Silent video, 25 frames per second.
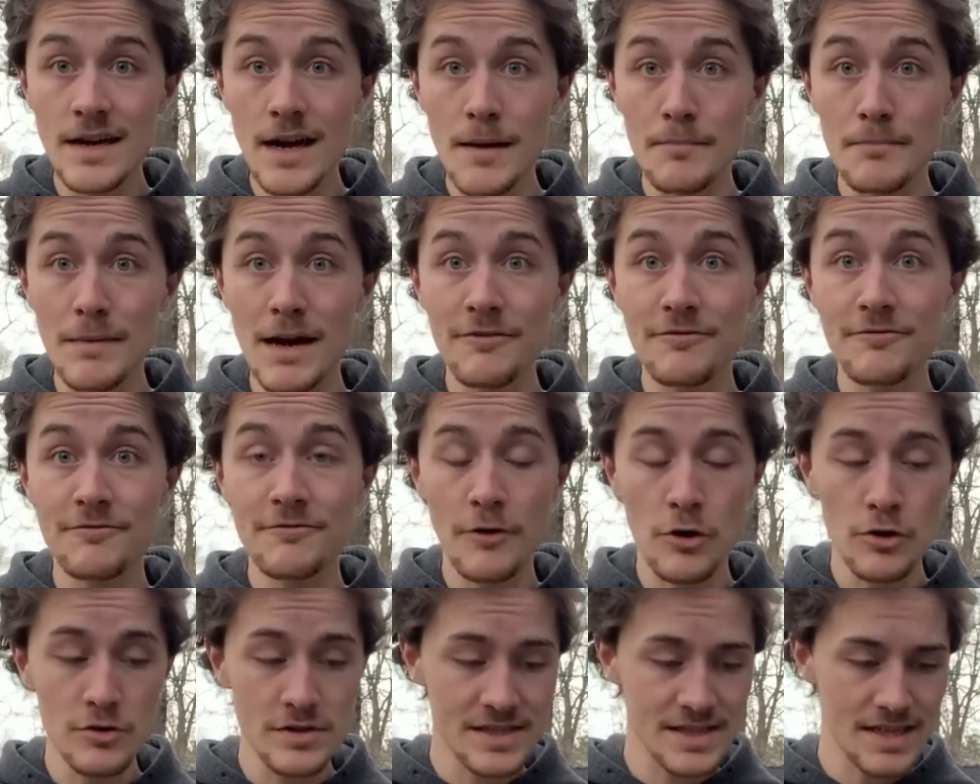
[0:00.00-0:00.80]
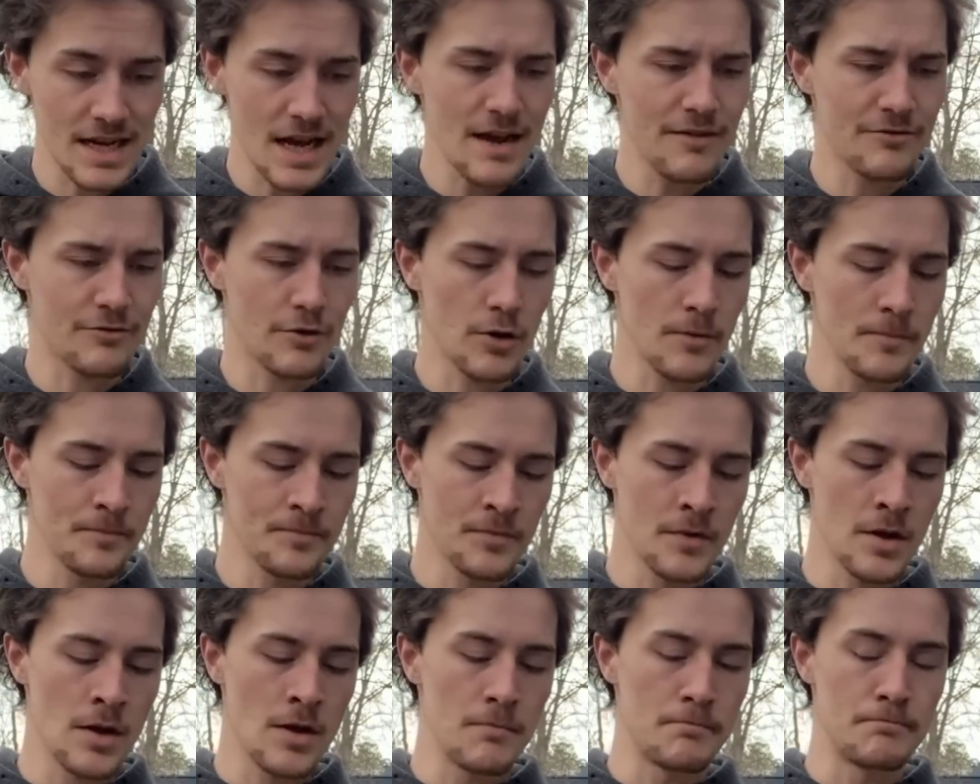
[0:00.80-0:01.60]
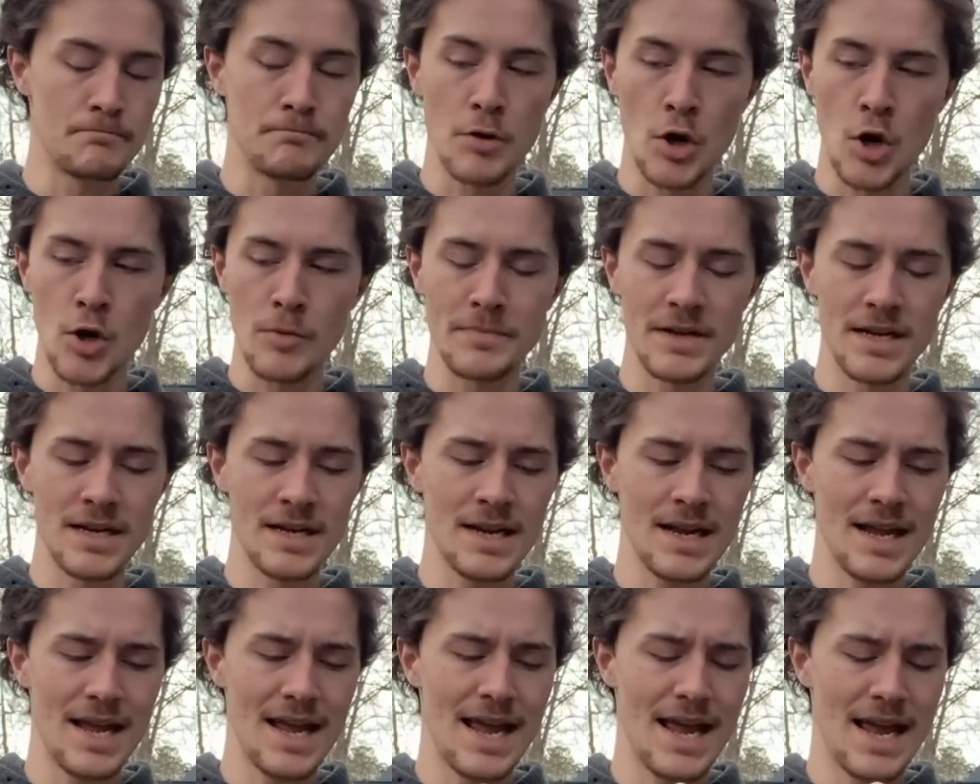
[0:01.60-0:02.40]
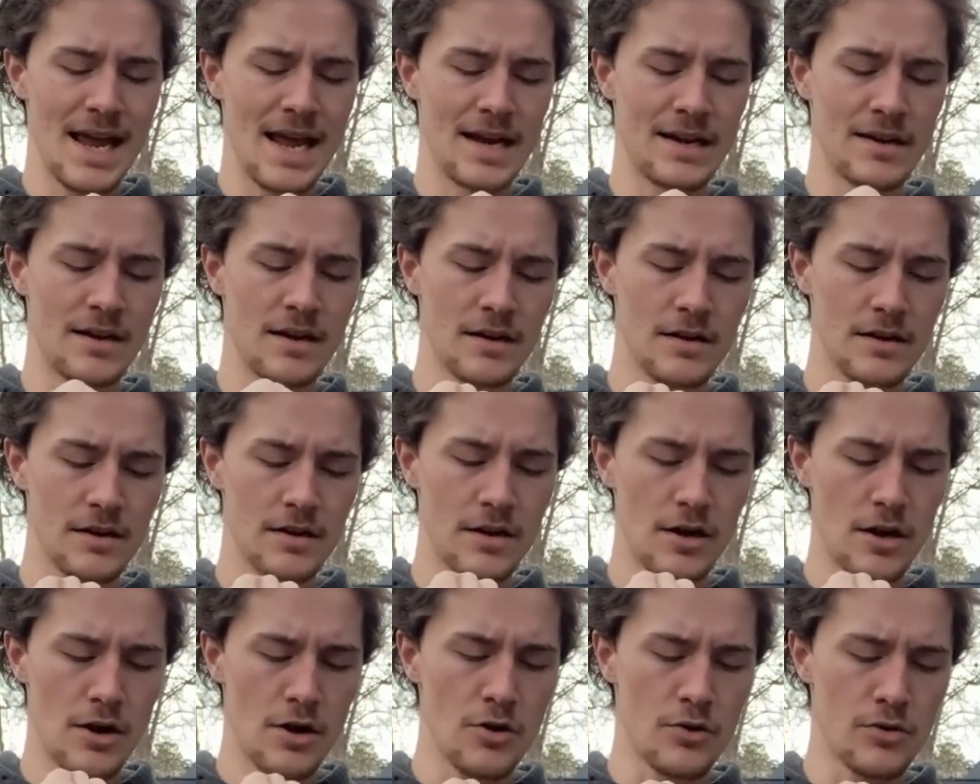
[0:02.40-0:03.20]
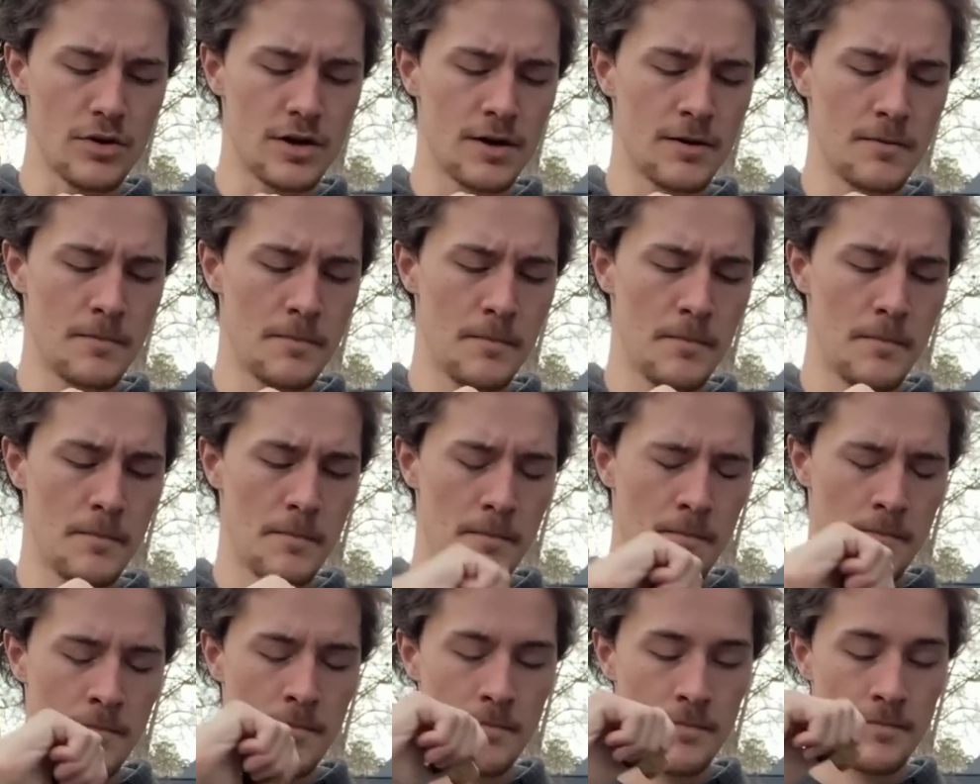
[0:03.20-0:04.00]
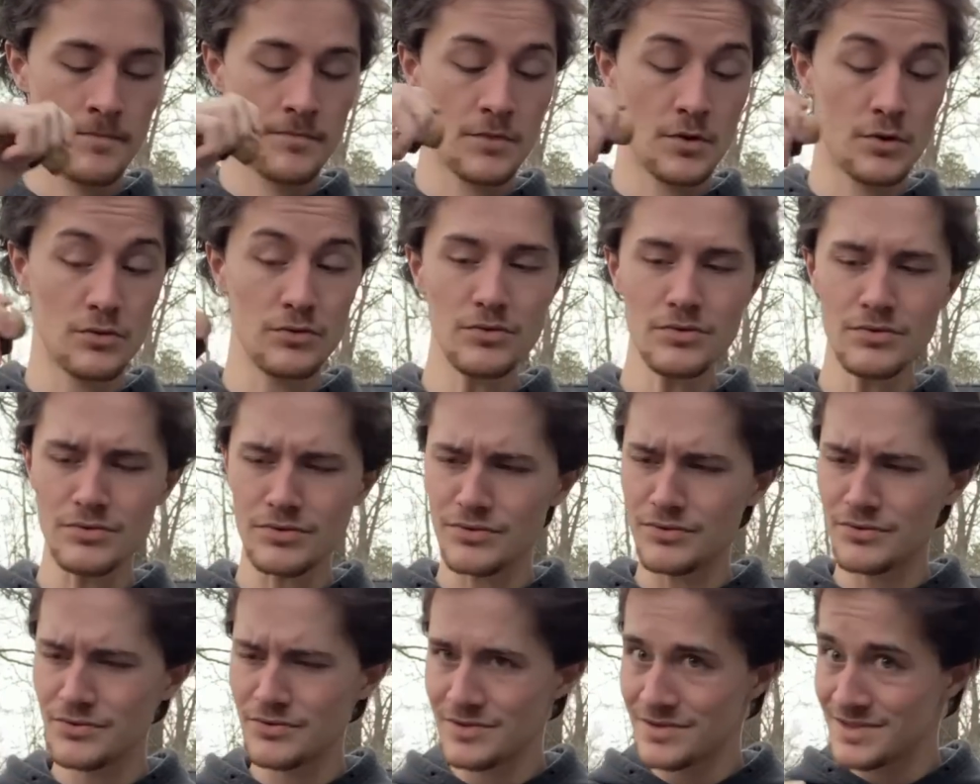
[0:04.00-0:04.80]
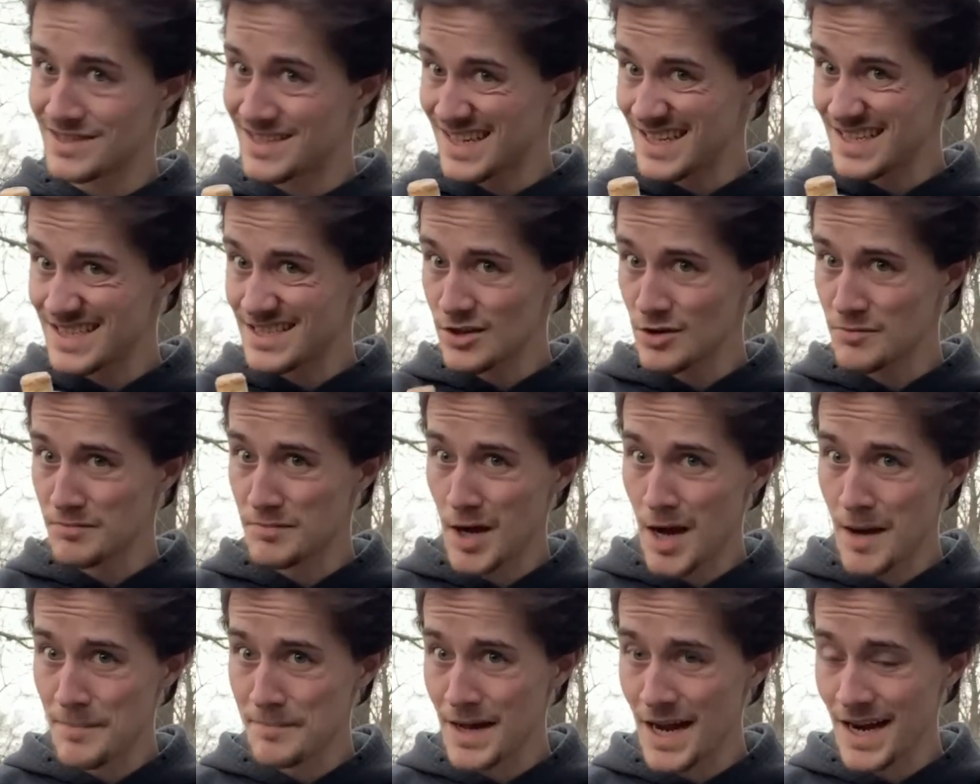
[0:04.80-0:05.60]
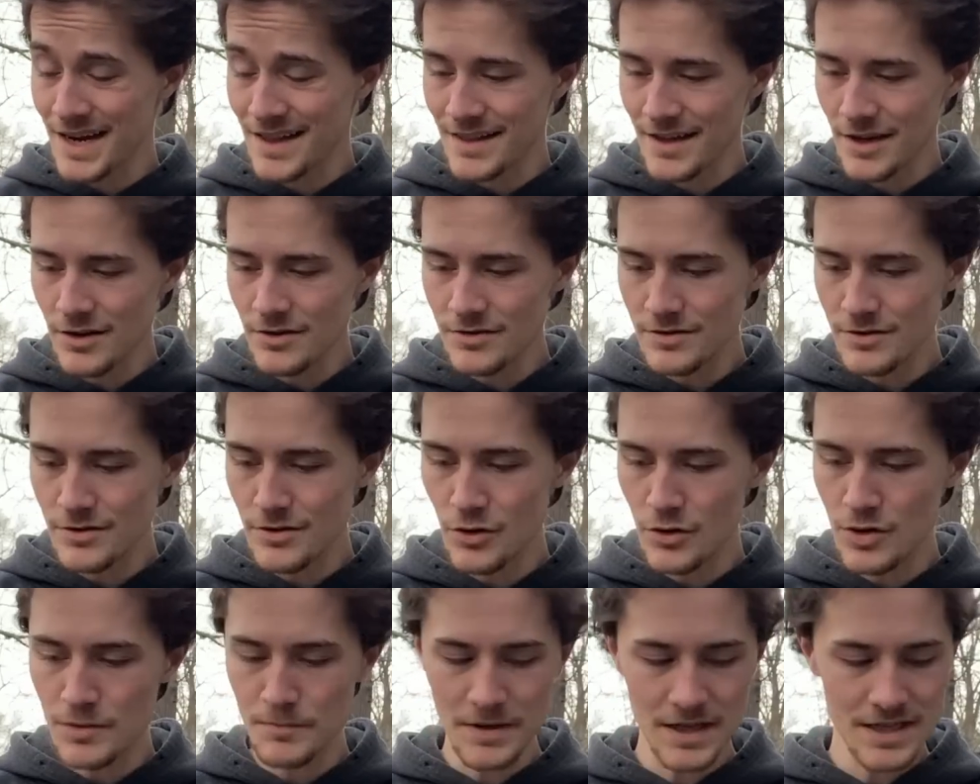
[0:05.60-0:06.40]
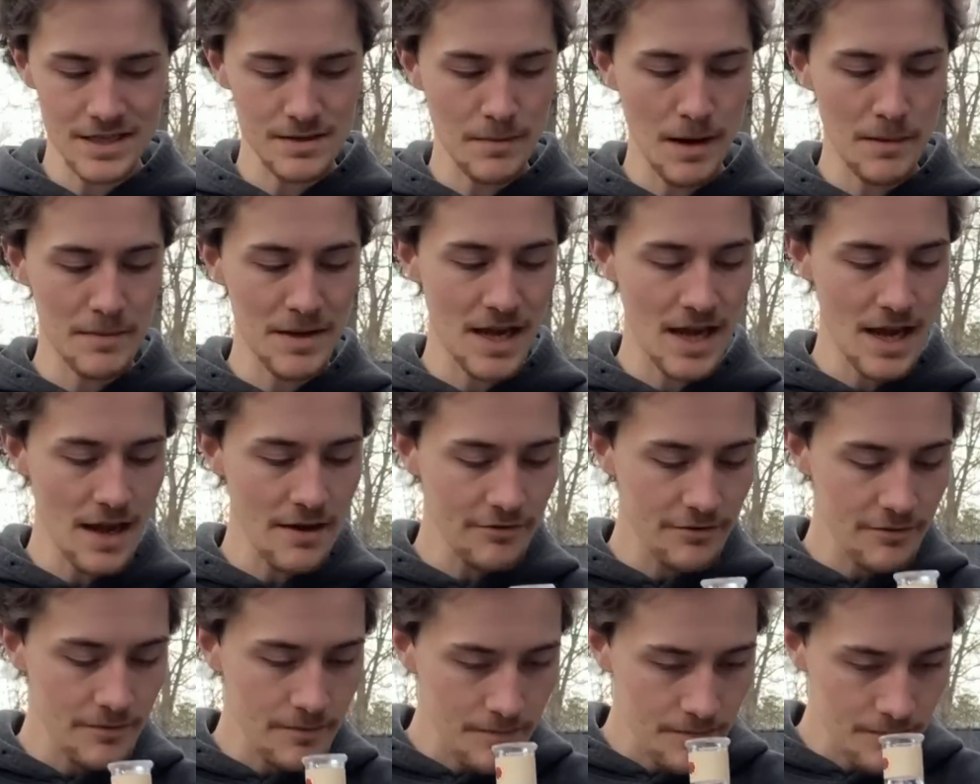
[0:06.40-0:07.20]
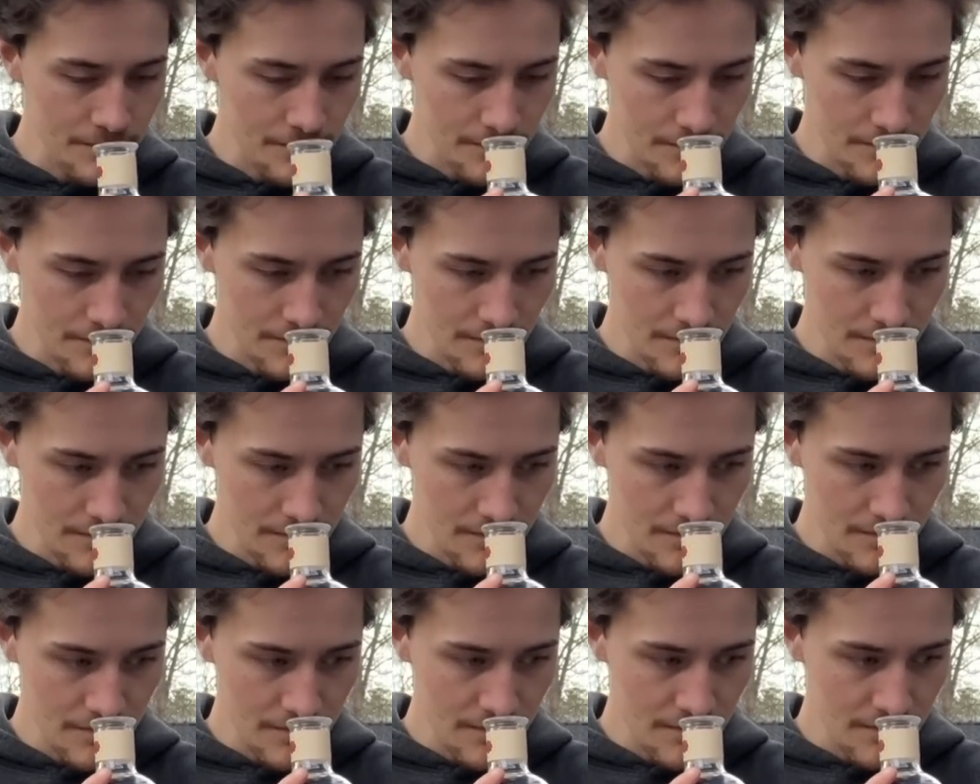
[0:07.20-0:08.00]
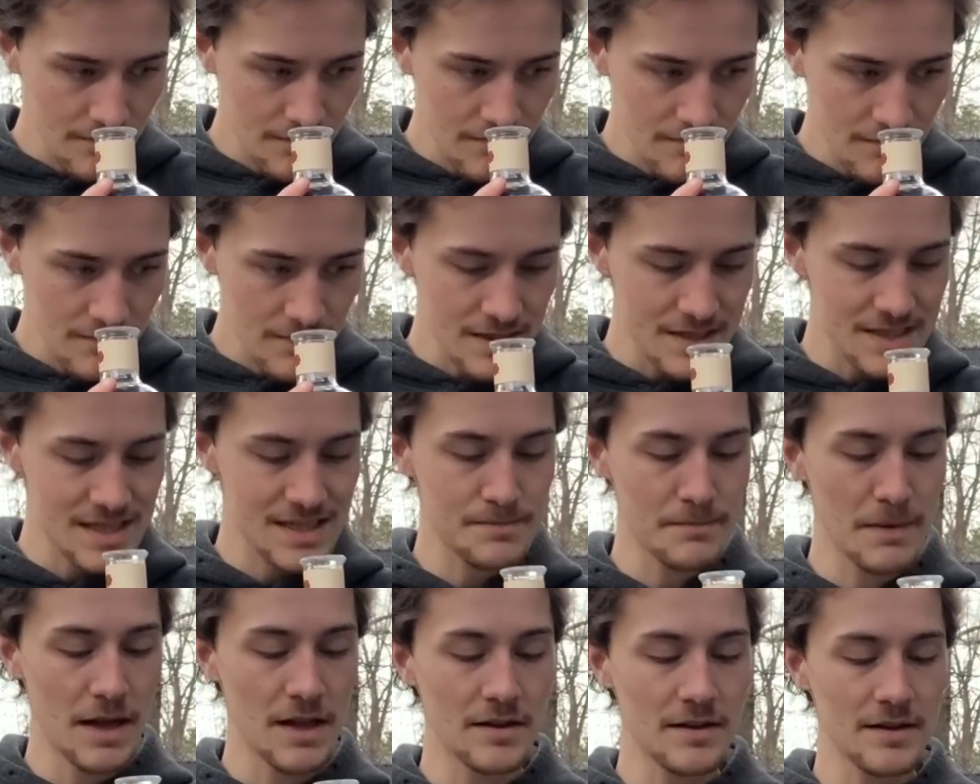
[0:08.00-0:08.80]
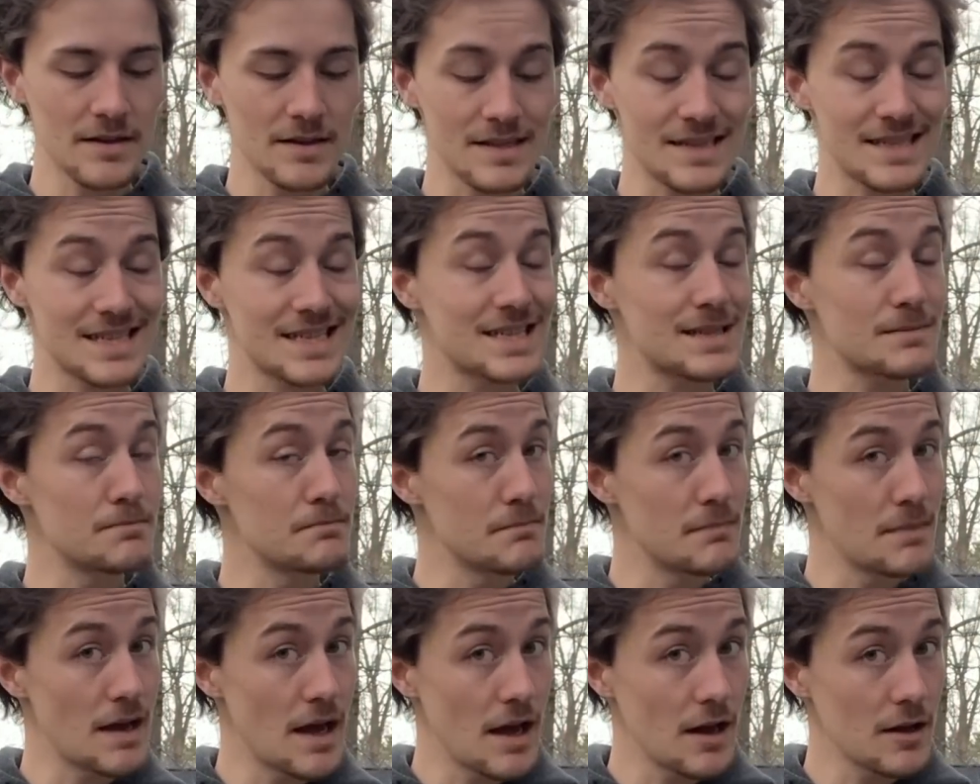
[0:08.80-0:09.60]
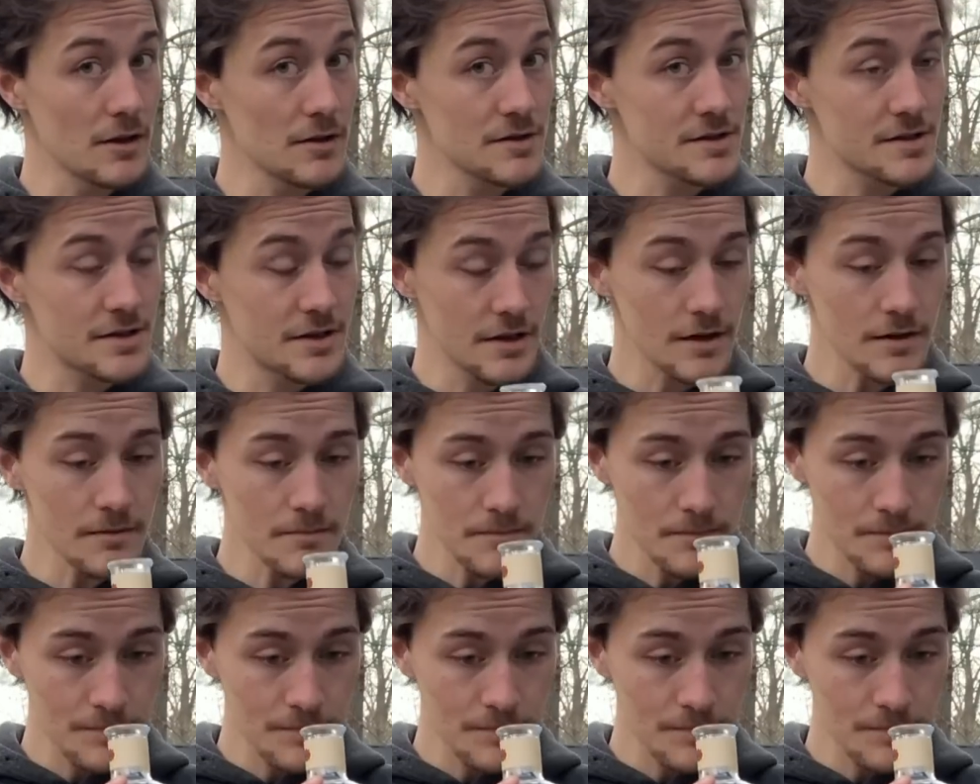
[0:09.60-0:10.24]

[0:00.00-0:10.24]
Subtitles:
up my first ever bourbon and Coke. Ooh, nice little pop out of there. No complaints on my behalf. Smelling it. Smells good.